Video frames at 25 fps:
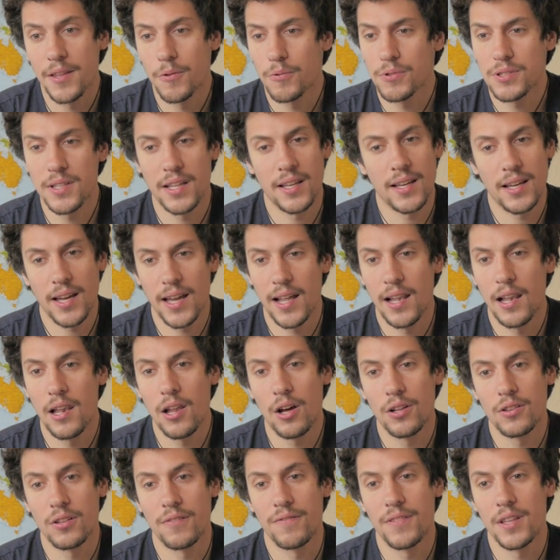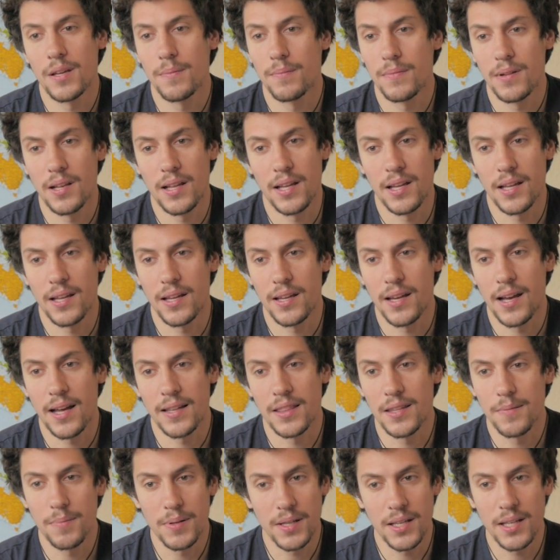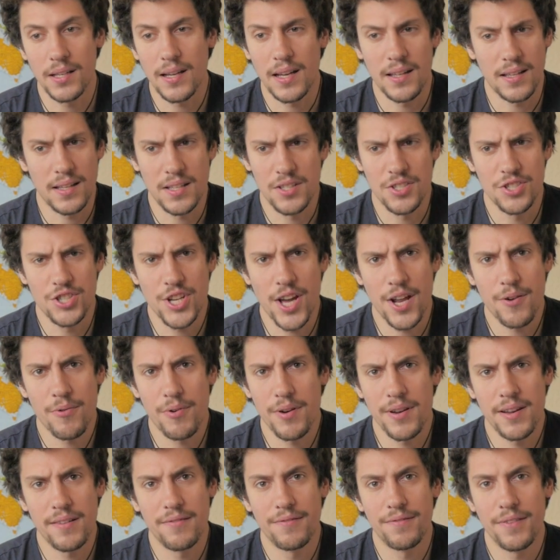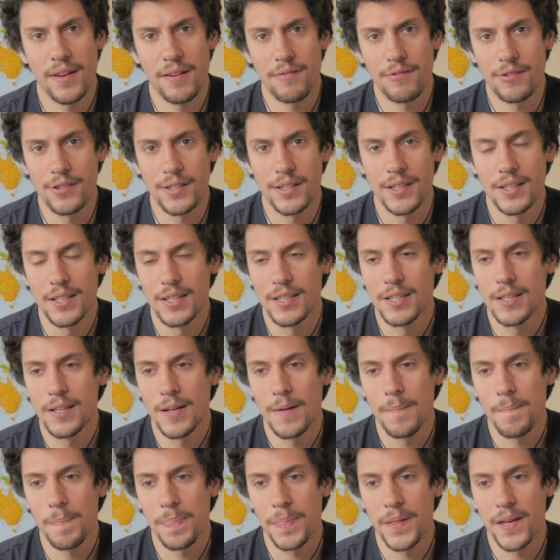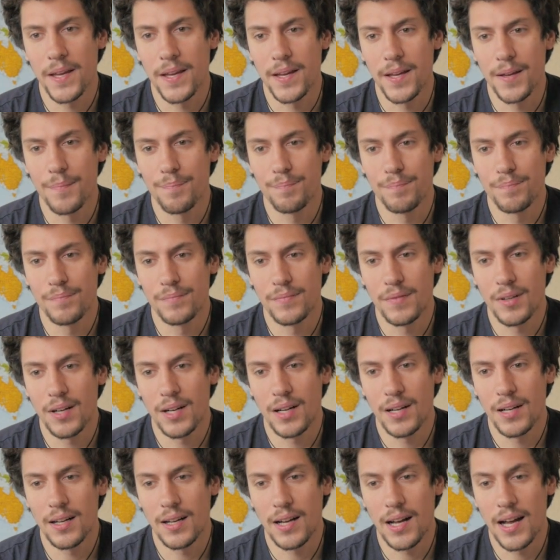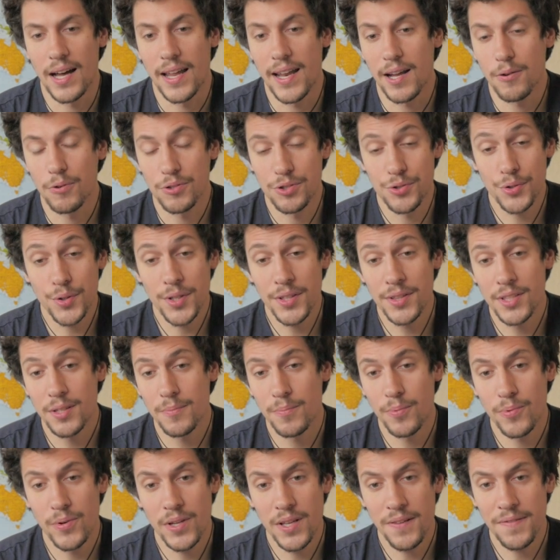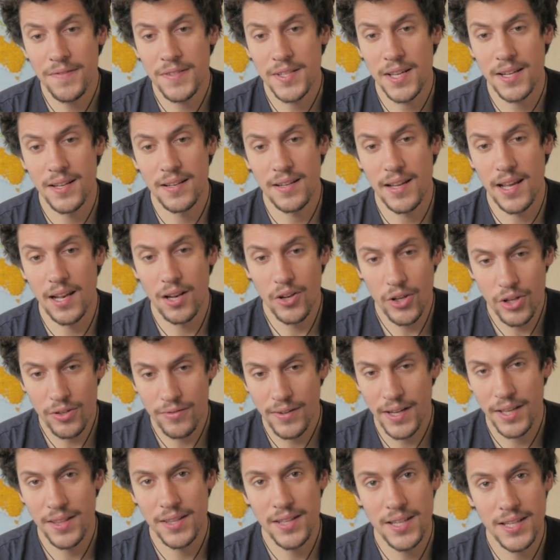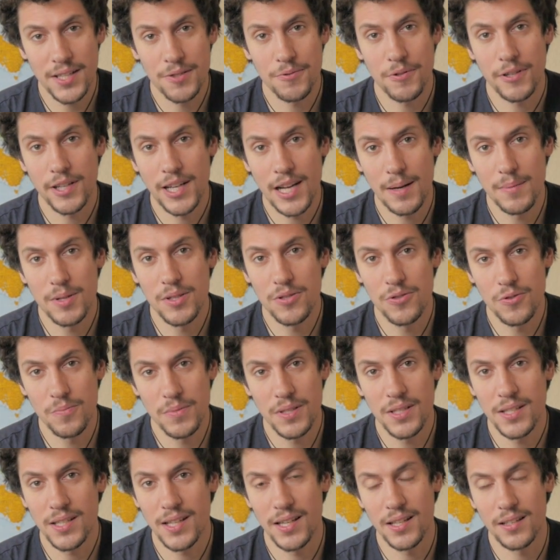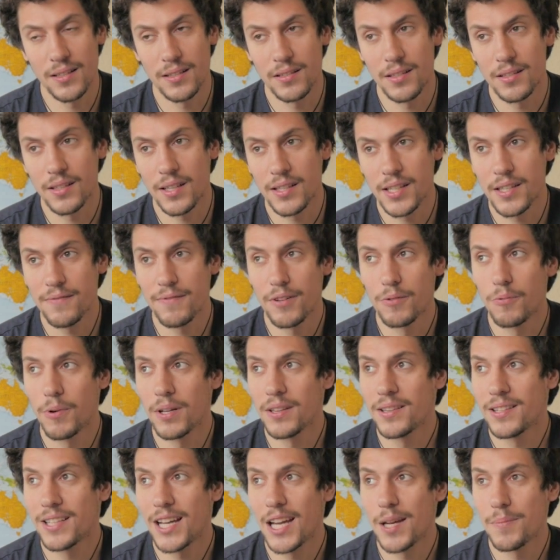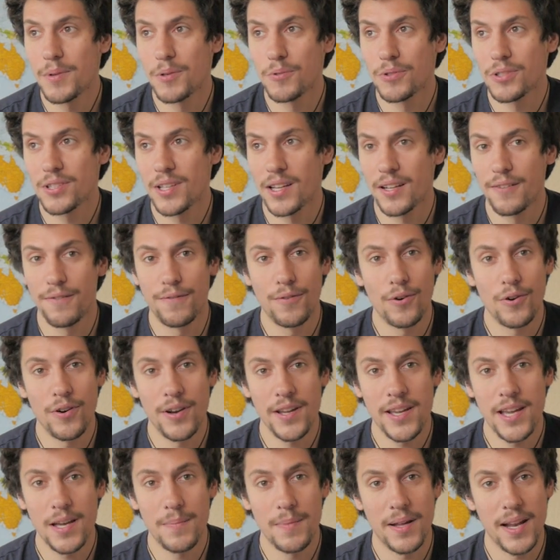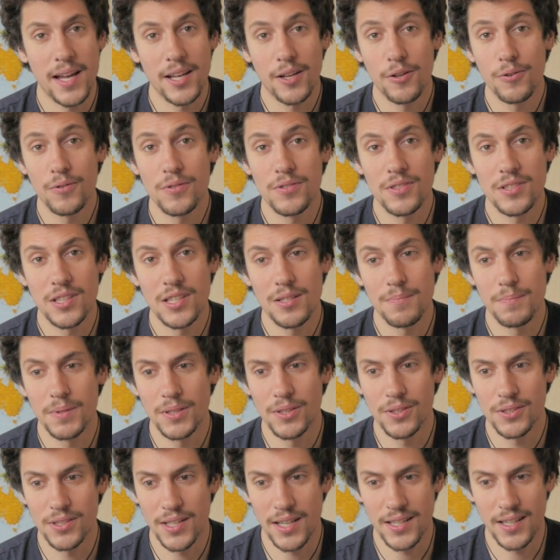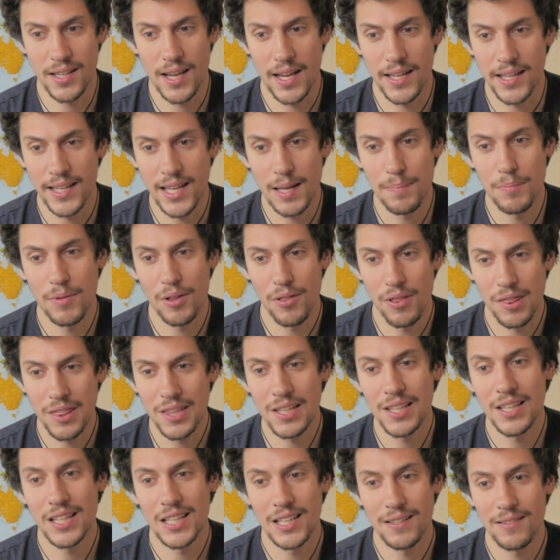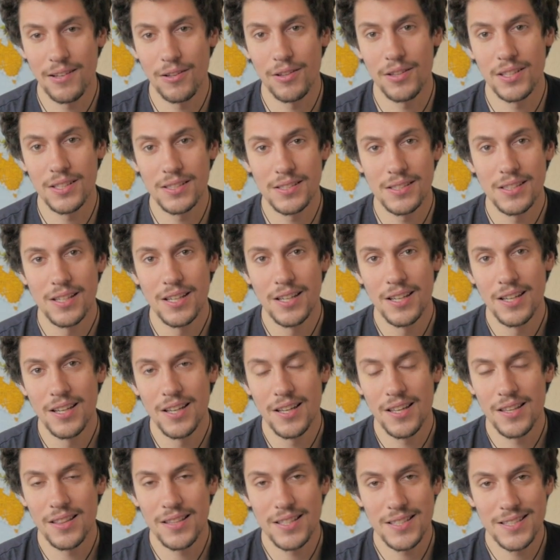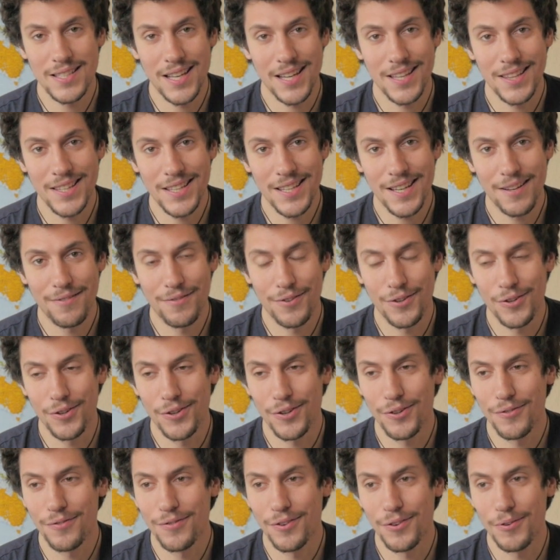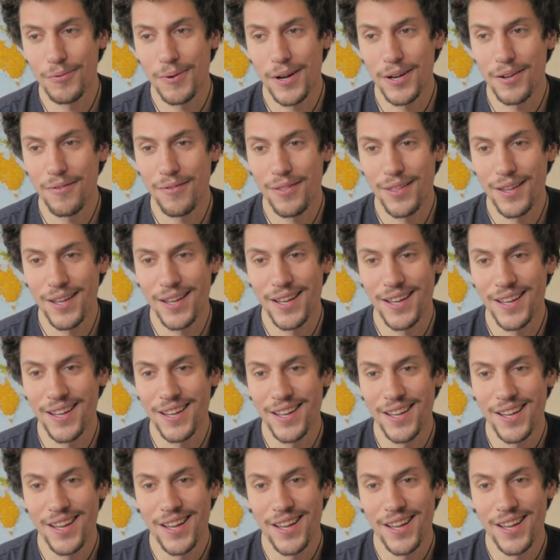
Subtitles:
there was like a lot of them at the beginning in January and February. And I was reading the briefs, and a lot of ideas were coming to me. And even one time it was like 4 a.m. and I couldn't sleep because I kept on thinking about this idea for one of the